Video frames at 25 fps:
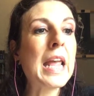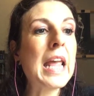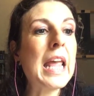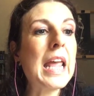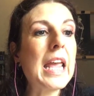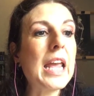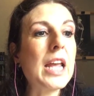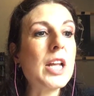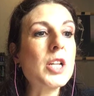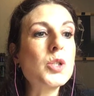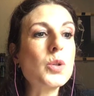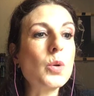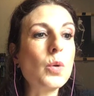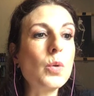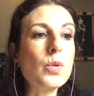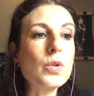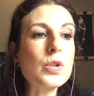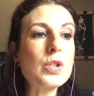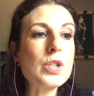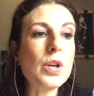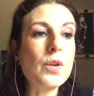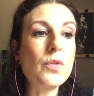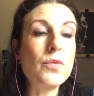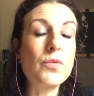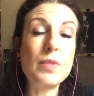It's
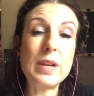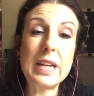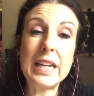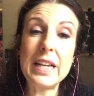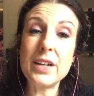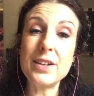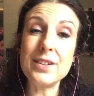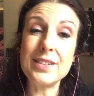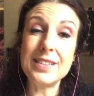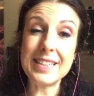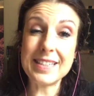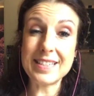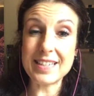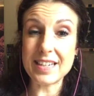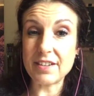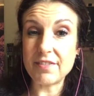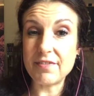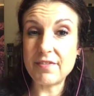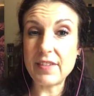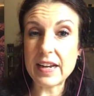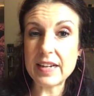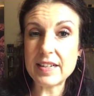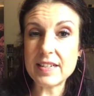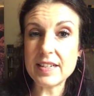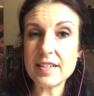also really good
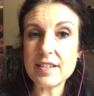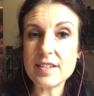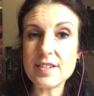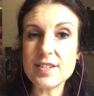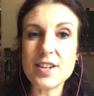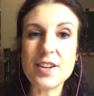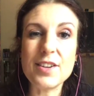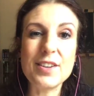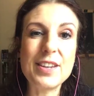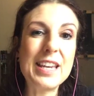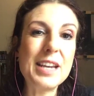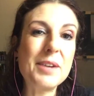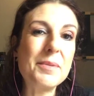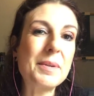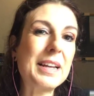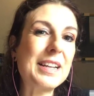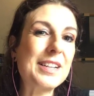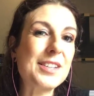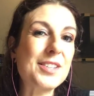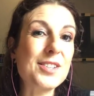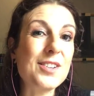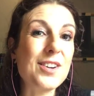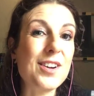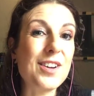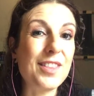disinfectant. So here we can
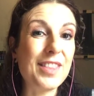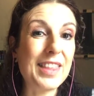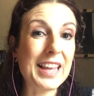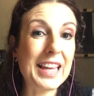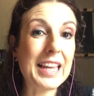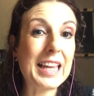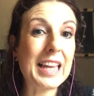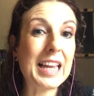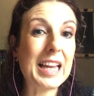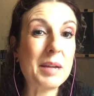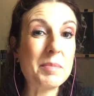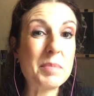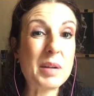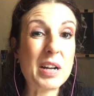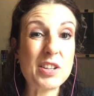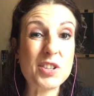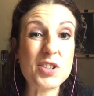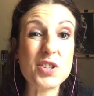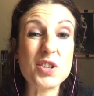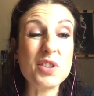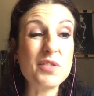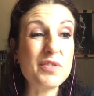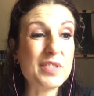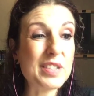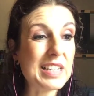start thinking about
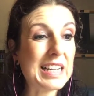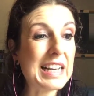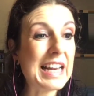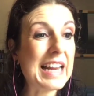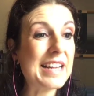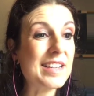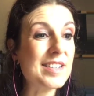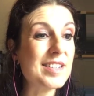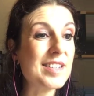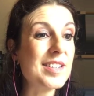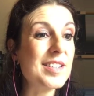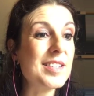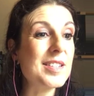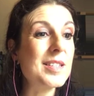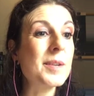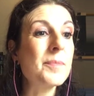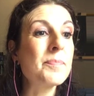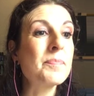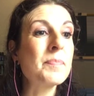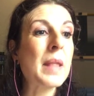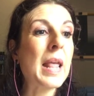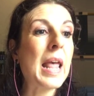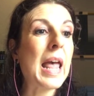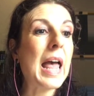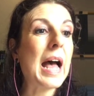surface cleansers,
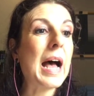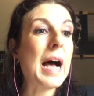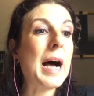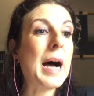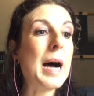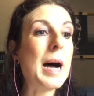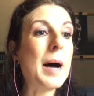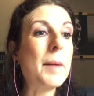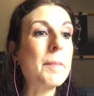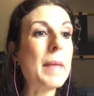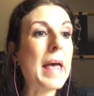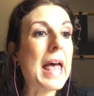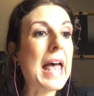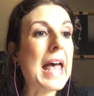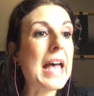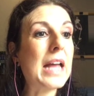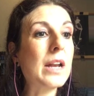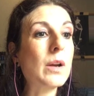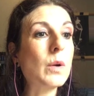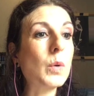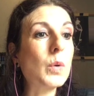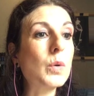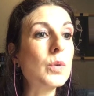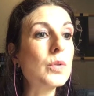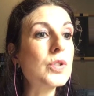and
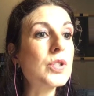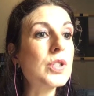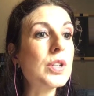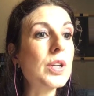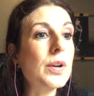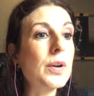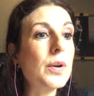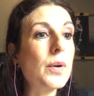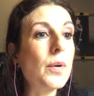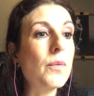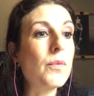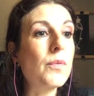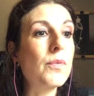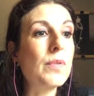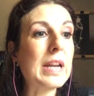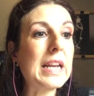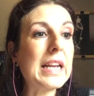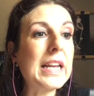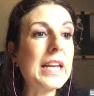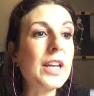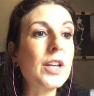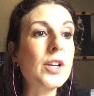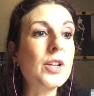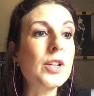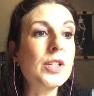also really
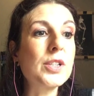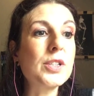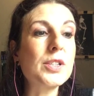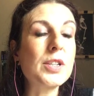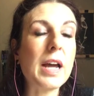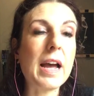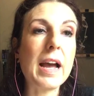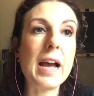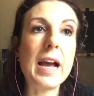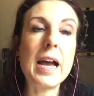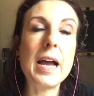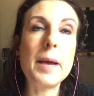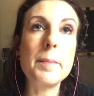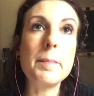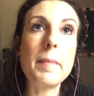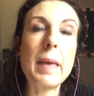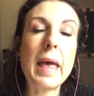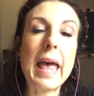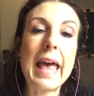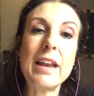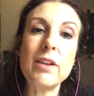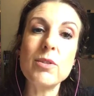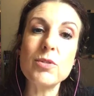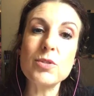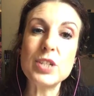good
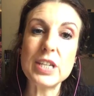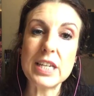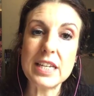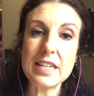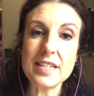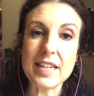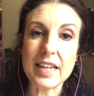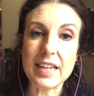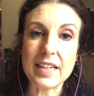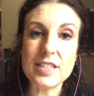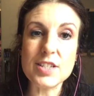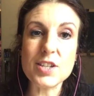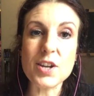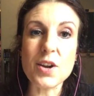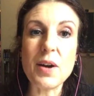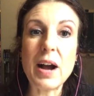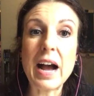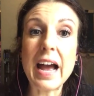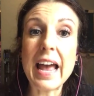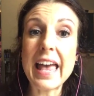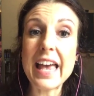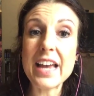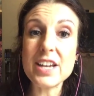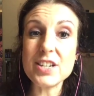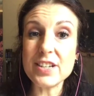analgesic. So I
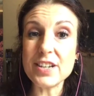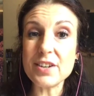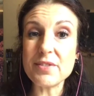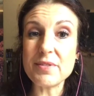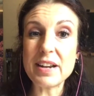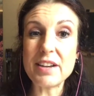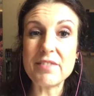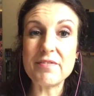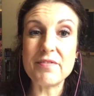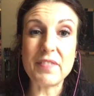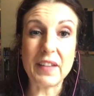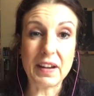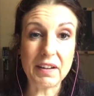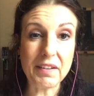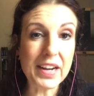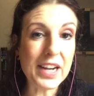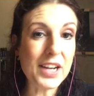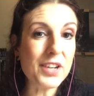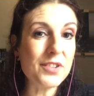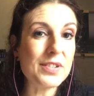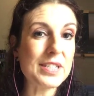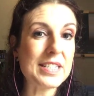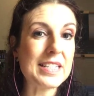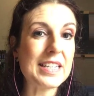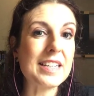actually read a very
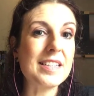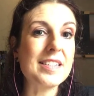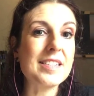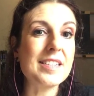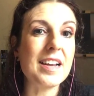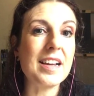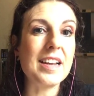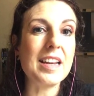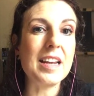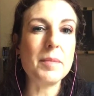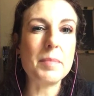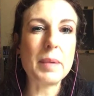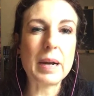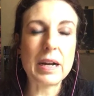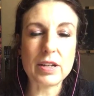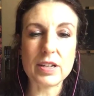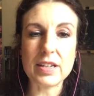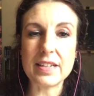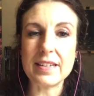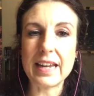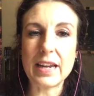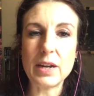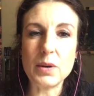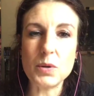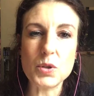interesting study about a
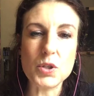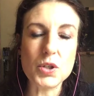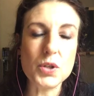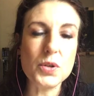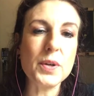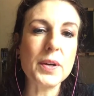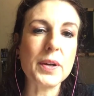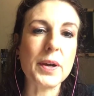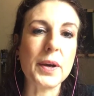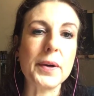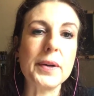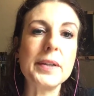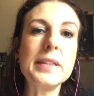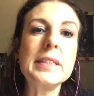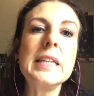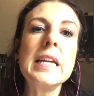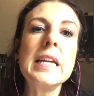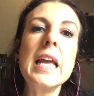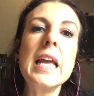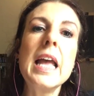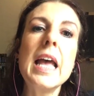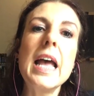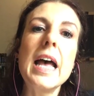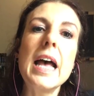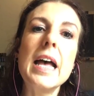day or two ago
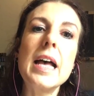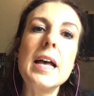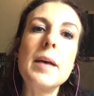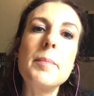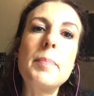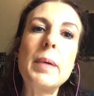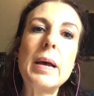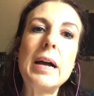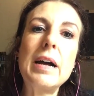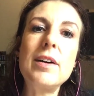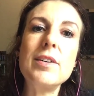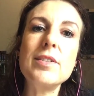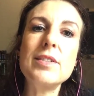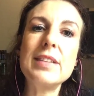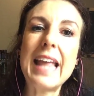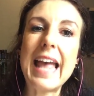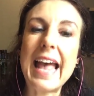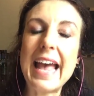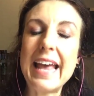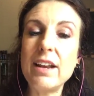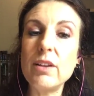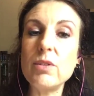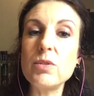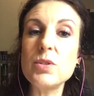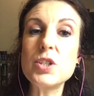about the
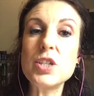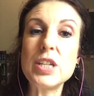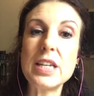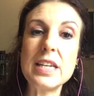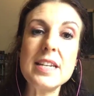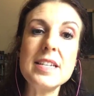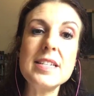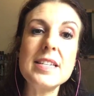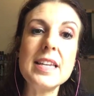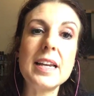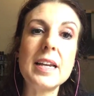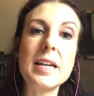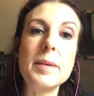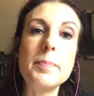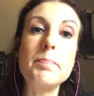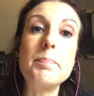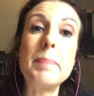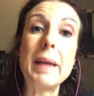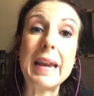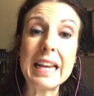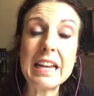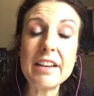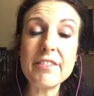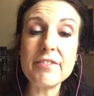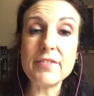analgesic
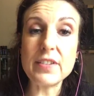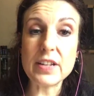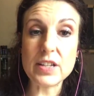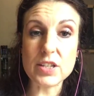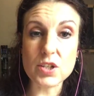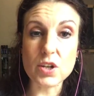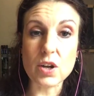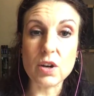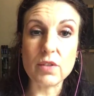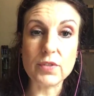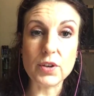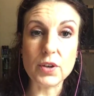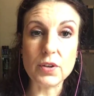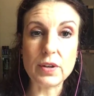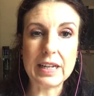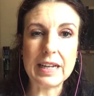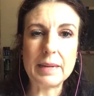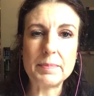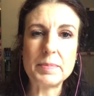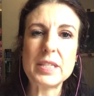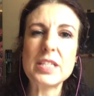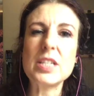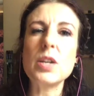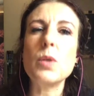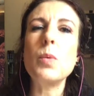benefits of
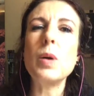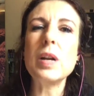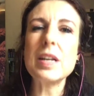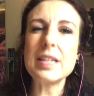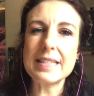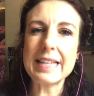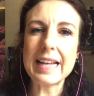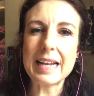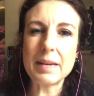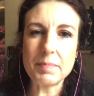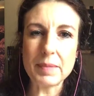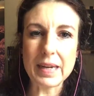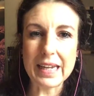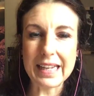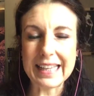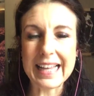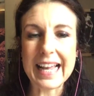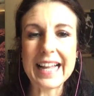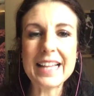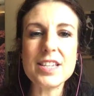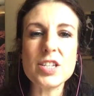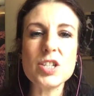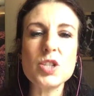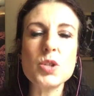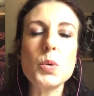eucalyptus. So what does that mean?
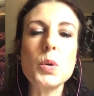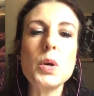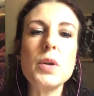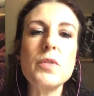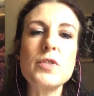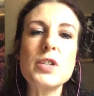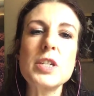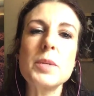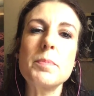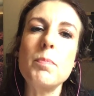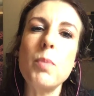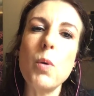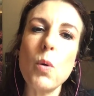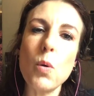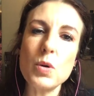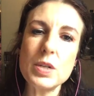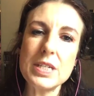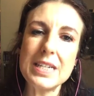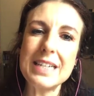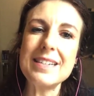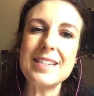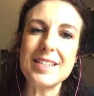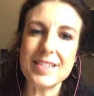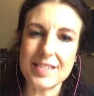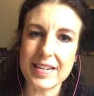That's sort of supporting
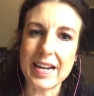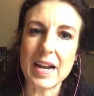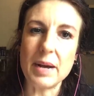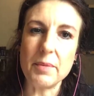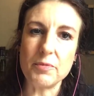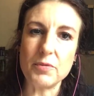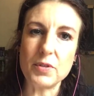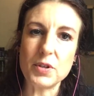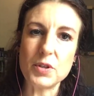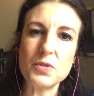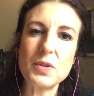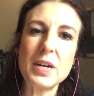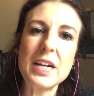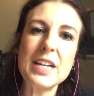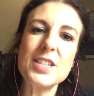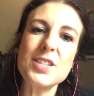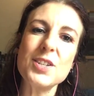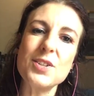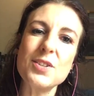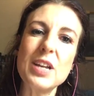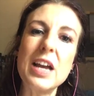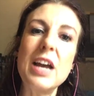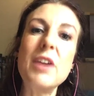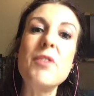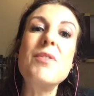discomfort, right? So
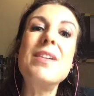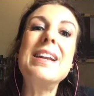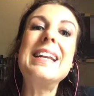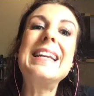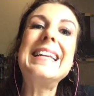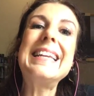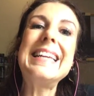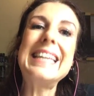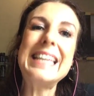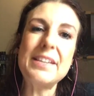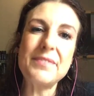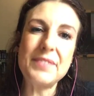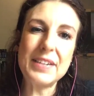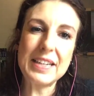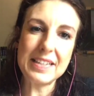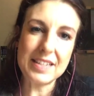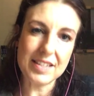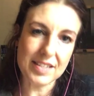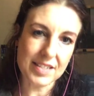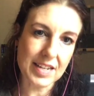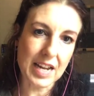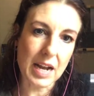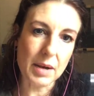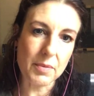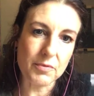relieving
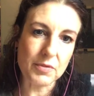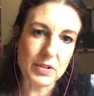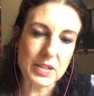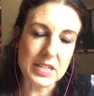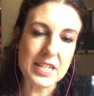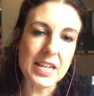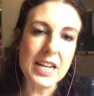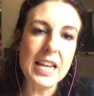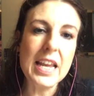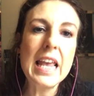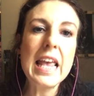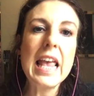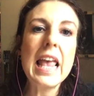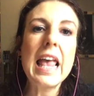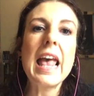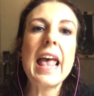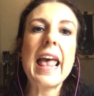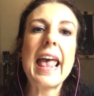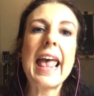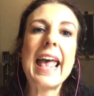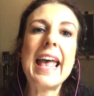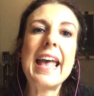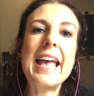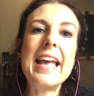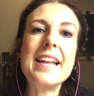discomfort.
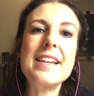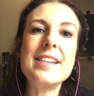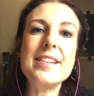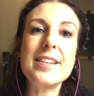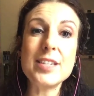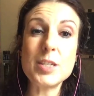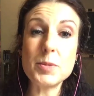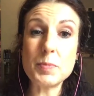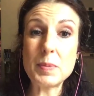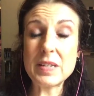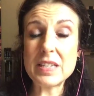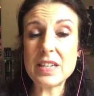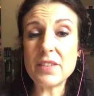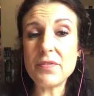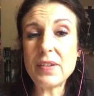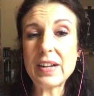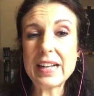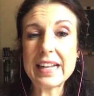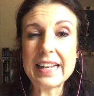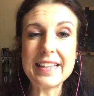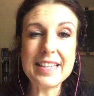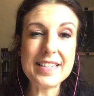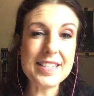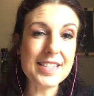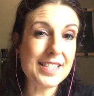And specifically,
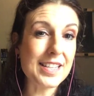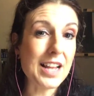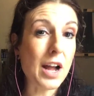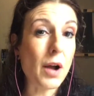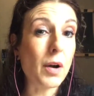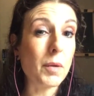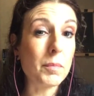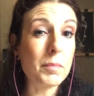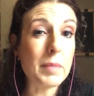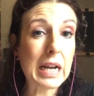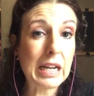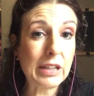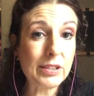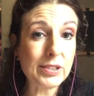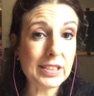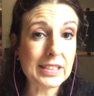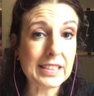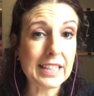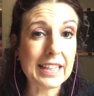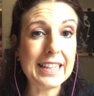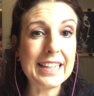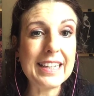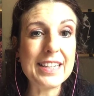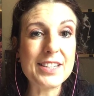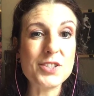this is now a mouse
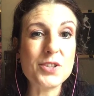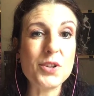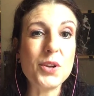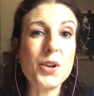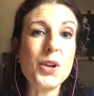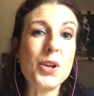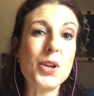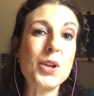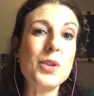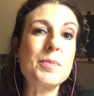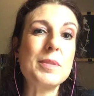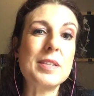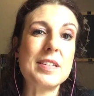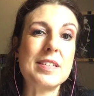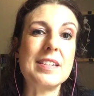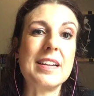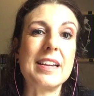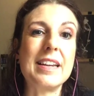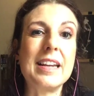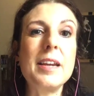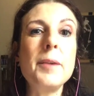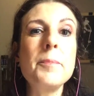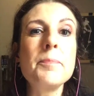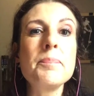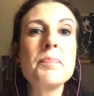study. It's not a human
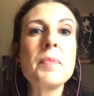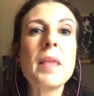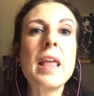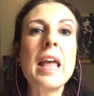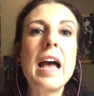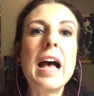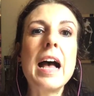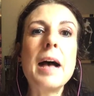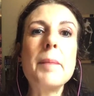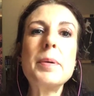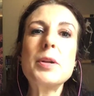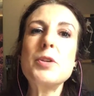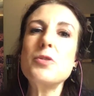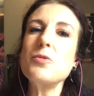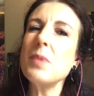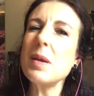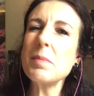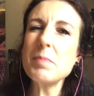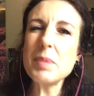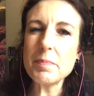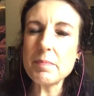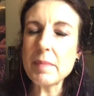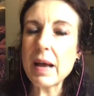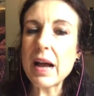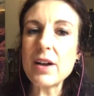study. But remember,
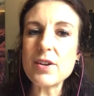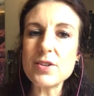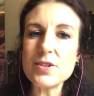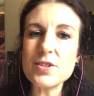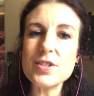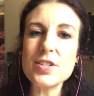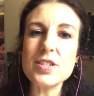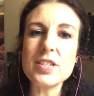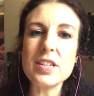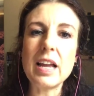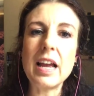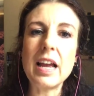mouses,